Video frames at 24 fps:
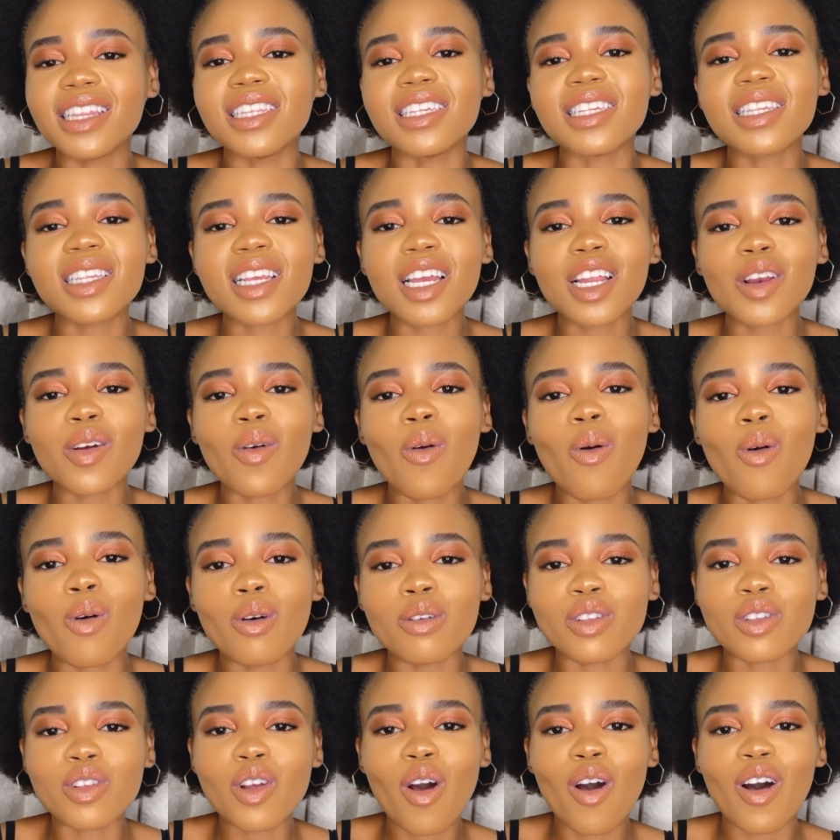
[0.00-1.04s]
can
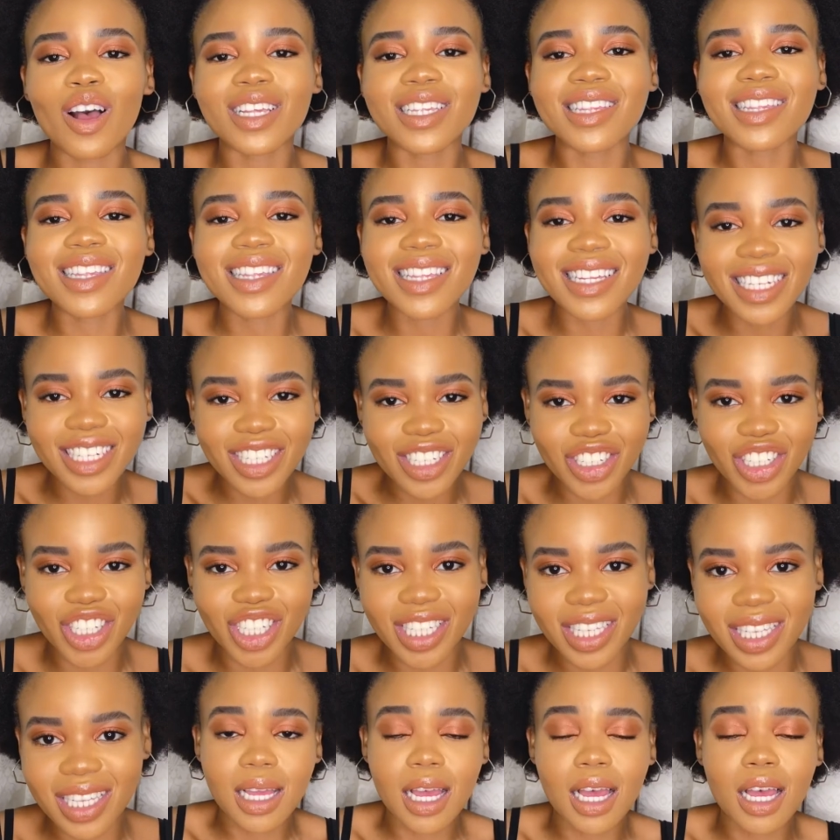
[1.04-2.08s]
cause
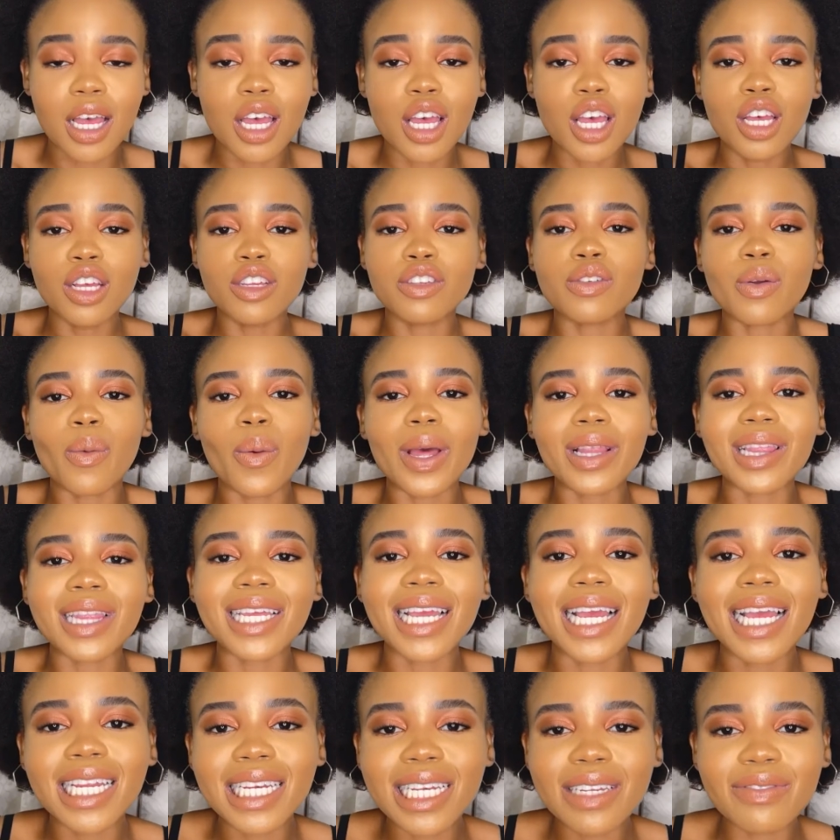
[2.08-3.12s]
carcinogens. So at
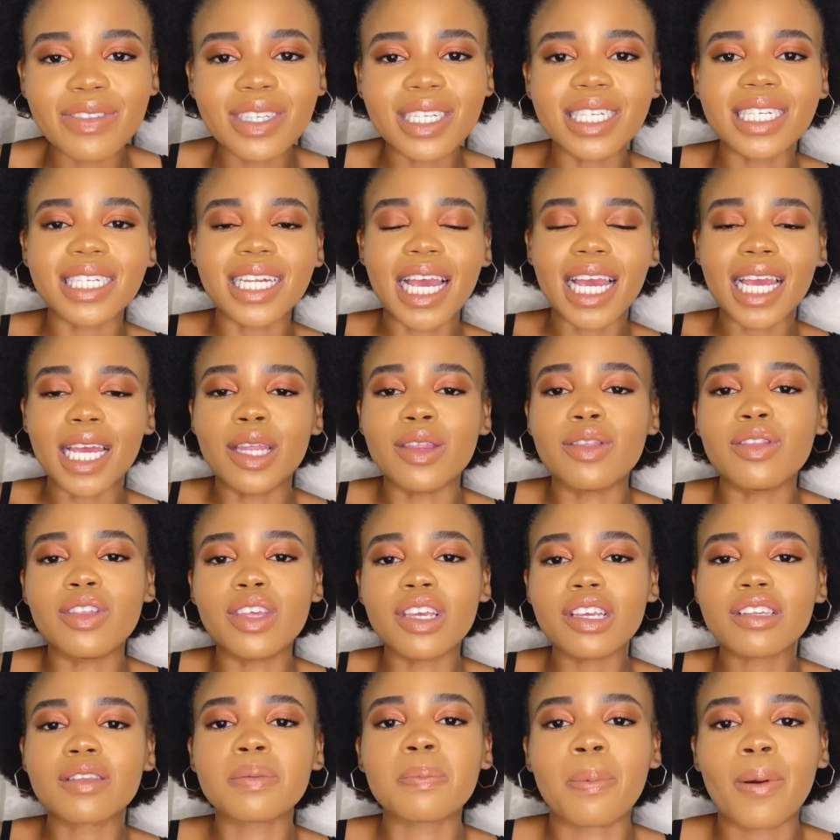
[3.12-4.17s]
the end of the day,
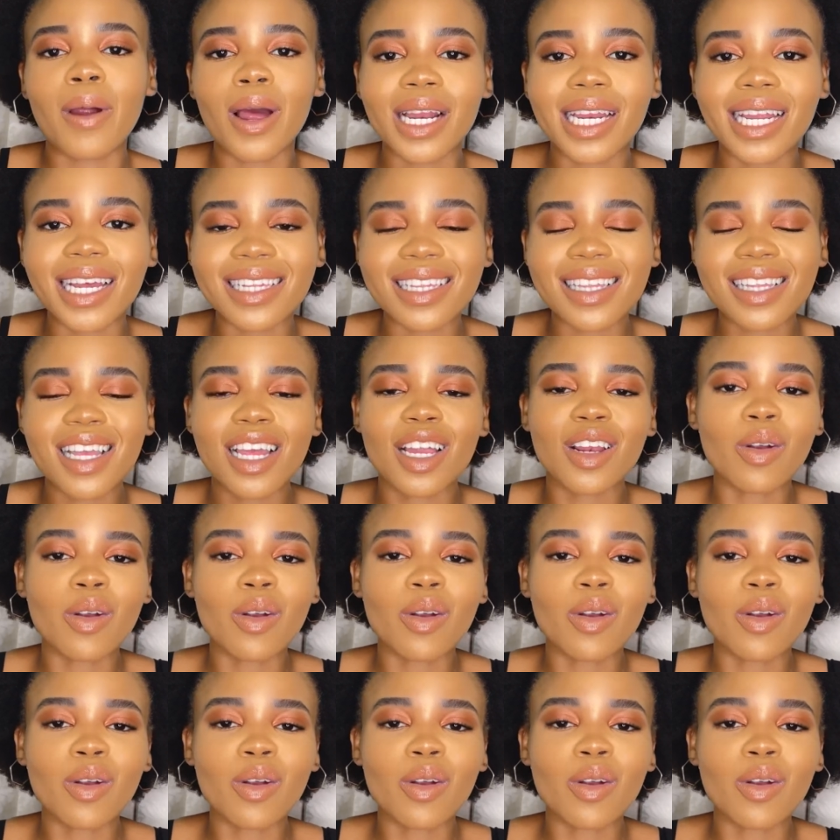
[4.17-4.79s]
these products can